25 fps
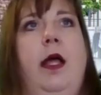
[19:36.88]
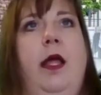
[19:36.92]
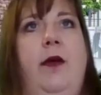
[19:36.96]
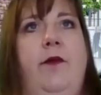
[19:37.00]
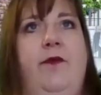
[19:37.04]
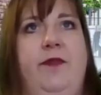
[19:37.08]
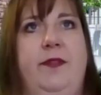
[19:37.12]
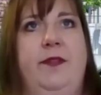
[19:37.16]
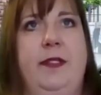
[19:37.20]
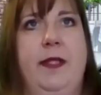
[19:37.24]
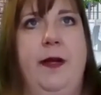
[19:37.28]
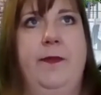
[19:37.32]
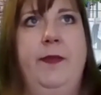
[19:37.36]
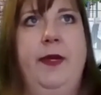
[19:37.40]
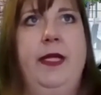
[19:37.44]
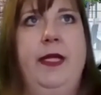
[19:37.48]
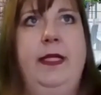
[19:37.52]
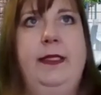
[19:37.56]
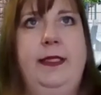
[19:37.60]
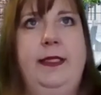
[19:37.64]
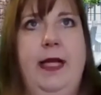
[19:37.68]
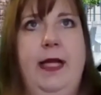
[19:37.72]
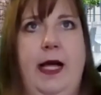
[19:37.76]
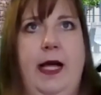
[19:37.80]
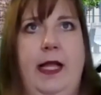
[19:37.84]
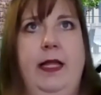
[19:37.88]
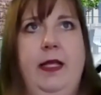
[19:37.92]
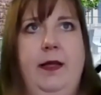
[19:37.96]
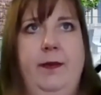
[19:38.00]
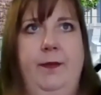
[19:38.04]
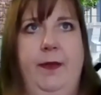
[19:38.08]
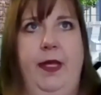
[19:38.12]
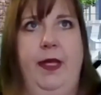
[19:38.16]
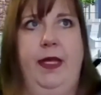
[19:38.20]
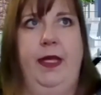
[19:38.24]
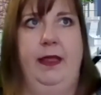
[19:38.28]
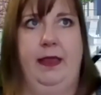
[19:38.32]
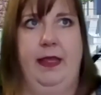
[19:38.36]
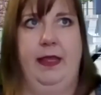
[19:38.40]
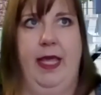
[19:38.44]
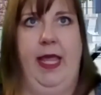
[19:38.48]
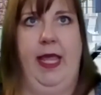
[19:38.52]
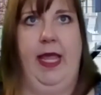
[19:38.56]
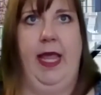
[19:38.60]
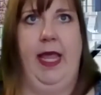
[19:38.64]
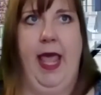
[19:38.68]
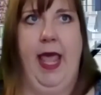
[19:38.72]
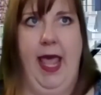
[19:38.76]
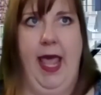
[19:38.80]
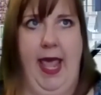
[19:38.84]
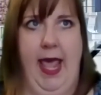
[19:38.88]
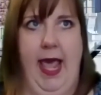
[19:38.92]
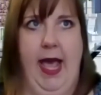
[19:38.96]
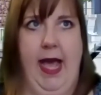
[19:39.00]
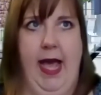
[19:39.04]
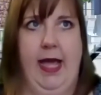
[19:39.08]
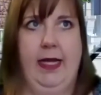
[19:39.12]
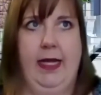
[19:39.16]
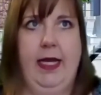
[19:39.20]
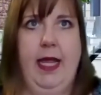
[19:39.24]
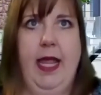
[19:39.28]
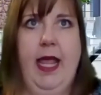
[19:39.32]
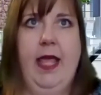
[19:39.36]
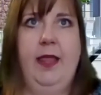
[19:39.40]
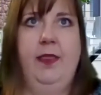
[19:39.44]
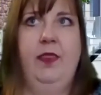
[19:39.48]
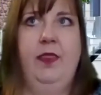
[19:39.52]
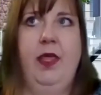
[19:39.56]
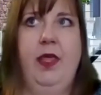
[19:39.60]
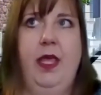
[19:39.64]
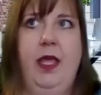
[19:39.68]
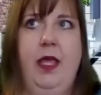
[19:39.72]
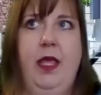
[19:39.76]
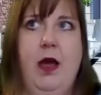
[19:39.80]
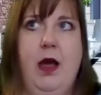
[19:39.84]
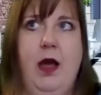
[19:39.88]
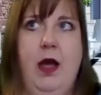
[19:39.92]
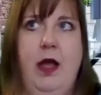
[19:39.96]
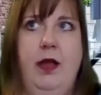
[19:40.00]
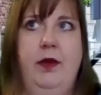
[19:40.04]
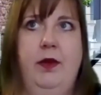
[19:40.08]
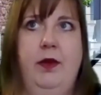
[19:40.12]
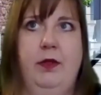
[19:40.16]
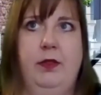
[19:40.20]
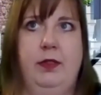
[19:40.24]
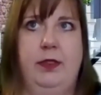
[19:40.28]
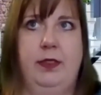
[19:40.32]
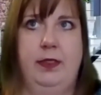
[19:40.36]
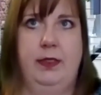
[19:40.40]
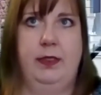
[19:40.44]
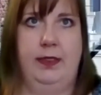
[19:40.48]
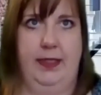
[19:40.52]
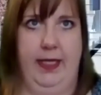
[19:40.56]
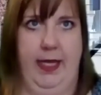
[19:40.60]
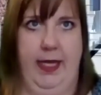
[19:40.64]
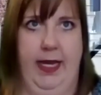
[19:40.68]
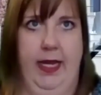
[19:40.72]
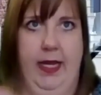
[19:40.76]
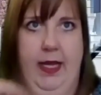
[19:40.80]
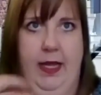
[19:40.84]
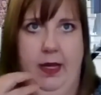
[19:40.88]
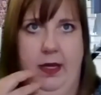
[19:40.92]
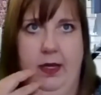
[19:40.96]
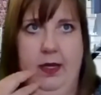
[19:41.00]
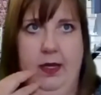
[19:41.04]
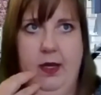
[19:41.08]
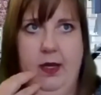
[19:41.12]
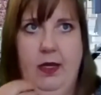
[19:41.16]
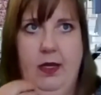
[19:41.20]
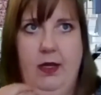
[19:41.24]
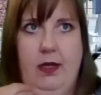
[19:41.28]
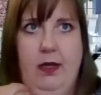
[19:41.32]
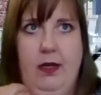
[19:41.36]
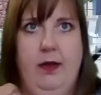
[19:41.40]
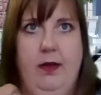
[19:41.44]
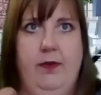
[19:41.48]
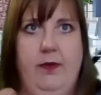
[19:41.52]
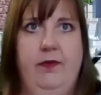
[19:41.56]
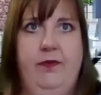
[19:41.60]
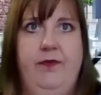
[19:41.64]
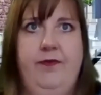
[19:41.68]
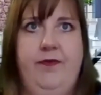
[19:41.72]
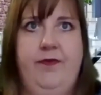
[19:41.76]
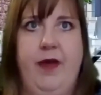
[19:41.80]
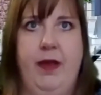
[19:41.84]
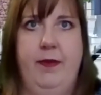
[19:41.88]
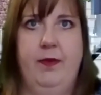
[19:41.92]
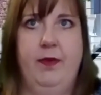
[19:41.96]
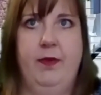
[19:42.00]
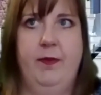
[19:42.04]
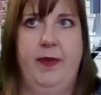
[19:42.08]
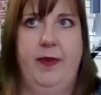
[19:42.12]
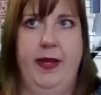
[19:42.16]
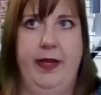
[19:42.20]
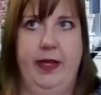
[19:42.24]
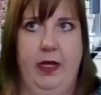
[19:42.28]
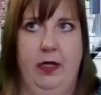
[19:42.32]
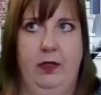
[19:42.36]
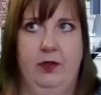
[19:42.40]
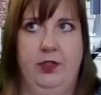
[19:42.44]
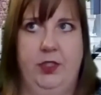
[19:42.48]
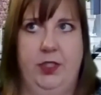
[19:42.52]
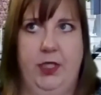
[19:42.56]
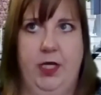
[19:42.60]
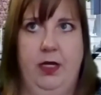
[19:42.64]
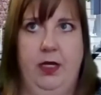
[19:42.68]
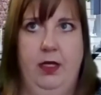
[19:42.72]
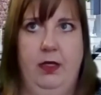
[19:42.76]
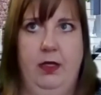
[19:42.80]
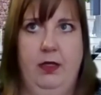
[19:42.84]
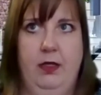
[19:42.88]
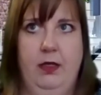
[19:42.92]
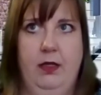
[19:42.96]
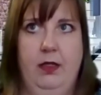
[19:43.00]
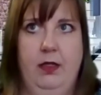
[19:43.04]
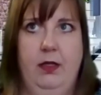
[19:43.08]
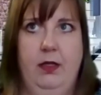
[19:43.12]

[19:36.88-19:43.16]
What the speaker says: If somebody's telling me they had and they understand fibromyalgia,